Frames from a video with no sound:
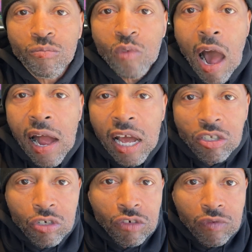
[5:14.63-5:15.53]
I
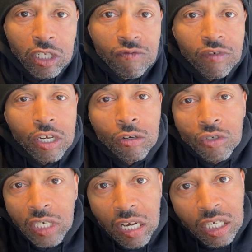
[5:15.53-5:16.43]
asked on a recent video,
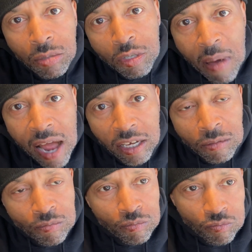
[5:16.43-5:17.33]
should I keep smacking
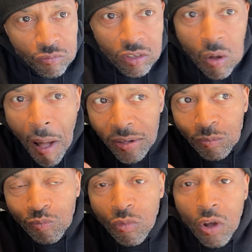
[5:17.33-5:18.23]

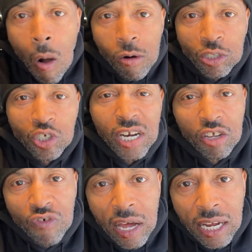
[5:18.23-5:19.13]
or should I
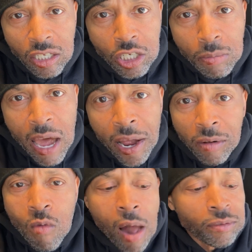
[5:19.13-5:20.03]
try not to smack?
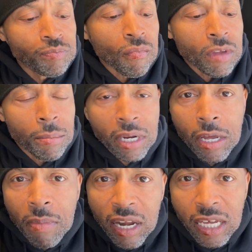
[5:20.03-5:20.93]
But
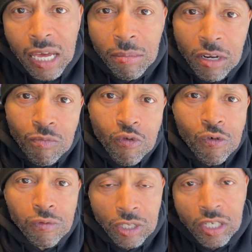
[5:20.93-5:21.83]
everybody gave me the
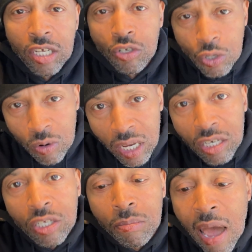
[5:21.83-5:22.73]
approval and said it's okay to
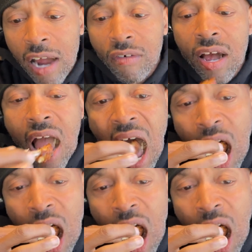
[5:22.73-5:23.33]
smack, right?